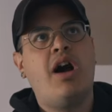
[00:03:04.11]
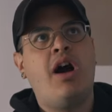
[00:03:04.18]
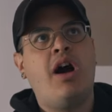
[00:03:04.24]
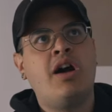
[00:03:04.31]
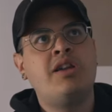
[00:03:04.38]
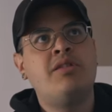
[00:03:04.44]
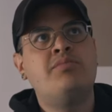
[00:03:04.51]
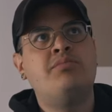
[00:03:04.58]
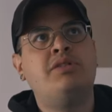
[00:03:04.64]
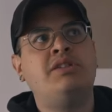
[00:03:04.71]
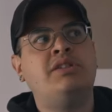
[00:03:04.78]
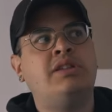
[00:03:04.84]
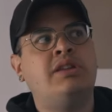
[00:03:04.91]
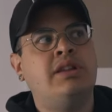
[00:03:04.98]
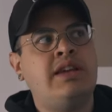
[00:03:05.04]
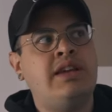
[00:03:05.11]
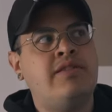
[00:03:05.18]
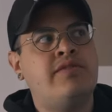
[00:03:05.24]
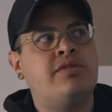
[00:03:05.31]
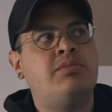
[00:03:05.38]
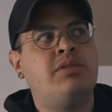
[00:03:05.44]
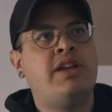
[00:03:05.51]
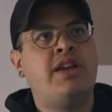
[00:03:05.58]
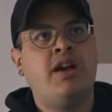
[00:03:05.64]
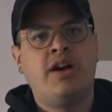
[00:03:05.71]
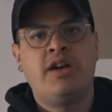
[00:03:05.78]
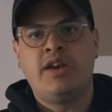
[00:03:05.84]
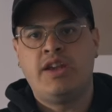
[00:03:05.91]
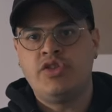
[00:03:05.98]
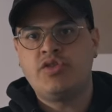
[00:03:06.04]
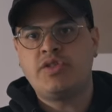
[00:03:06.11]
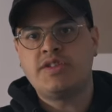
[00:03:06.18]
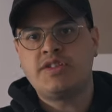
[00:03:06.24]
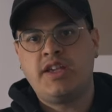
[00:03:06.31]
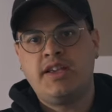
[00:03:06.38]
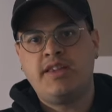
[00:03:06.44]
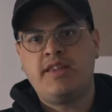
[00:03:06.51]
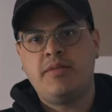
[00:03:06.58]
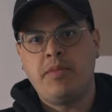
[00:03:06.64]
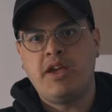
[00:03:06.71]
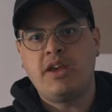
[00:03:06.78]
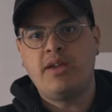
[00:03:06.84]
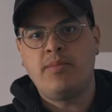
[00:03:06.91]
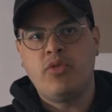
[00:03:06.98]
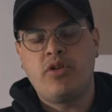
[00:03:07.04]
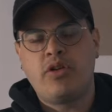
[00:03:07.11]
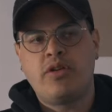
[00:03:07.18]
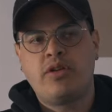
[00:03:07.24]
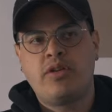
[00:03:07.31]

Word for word: unbelievably uninteresting to me anymore.